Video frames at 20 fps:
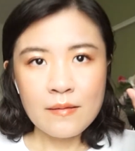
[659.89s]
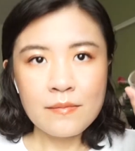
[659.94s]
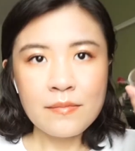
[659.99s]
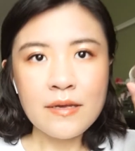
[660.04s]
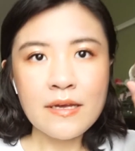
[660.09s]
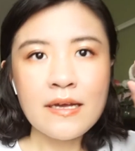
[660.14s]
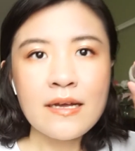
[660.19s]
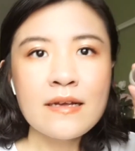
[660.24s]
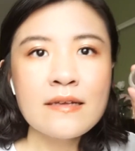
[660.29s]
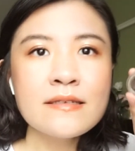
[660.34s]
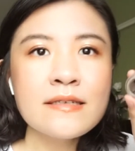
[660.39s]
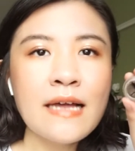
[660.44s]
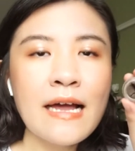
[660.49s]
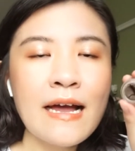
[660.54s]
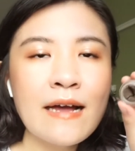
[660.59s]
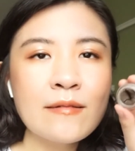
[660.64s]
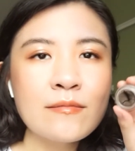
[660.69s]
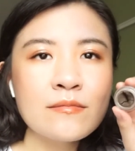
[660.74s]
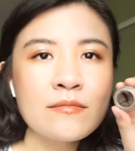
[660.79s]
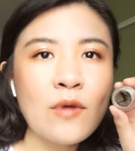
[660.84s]
Because
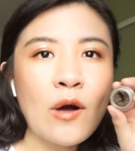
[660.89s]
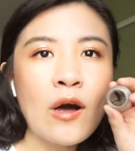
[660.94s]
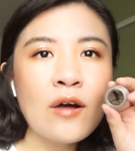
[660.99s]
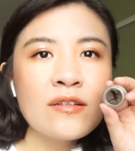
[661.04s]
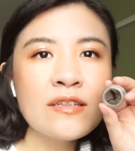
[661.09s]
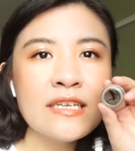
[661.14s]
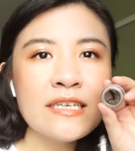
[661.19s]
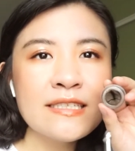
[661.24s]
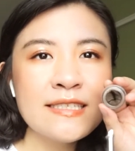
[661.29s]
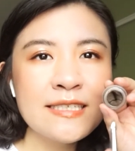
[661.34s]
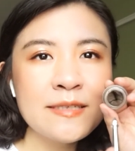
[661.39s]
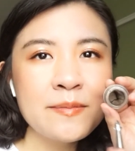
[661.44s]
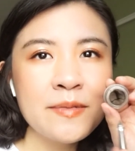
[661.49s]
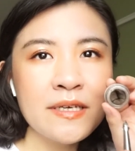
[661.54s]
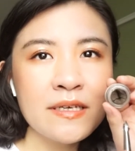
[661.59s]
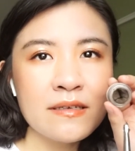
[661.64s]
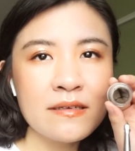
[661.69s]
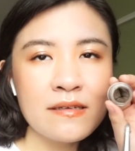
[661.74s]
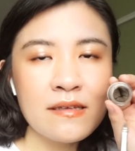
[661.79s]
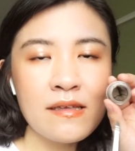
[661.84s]
I'm only
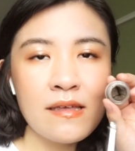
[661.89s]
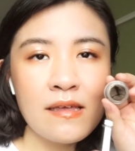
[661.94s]
dipping